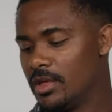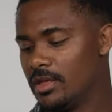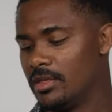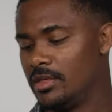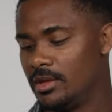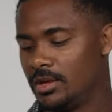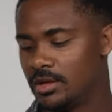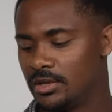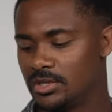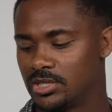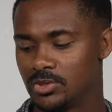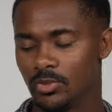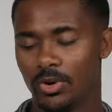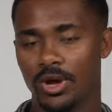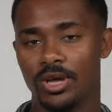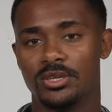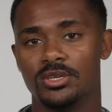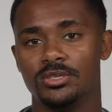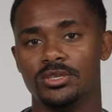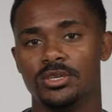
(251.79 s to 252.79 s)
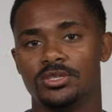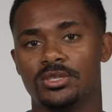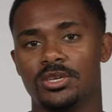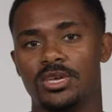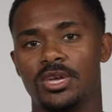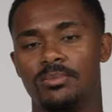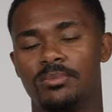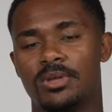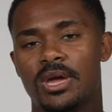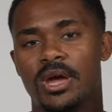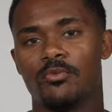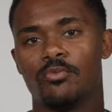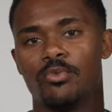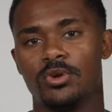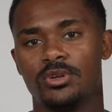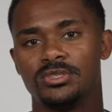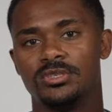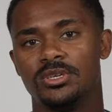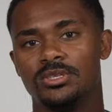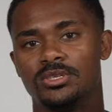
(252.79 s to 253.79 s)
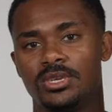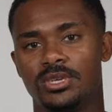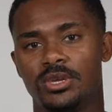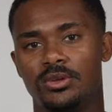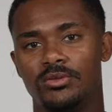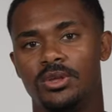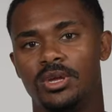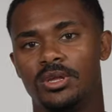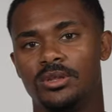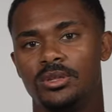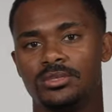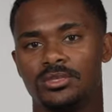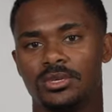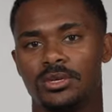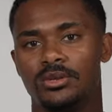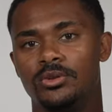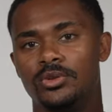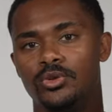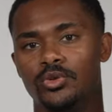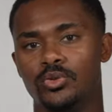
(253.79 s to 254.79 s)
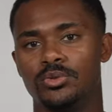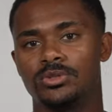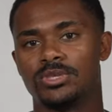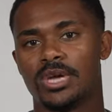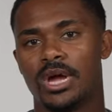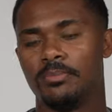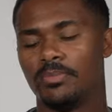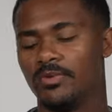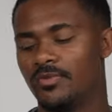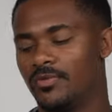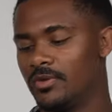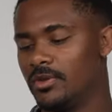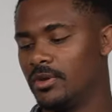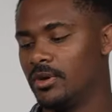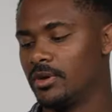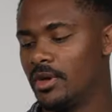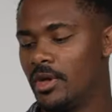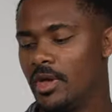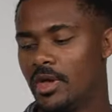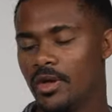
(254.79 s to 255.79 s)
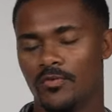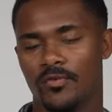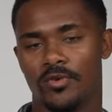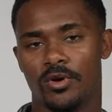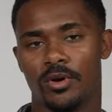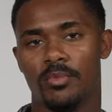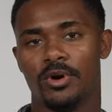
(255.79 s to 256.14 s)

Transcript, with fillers: the suede to just keep that richness and uniqueness and new type of look for a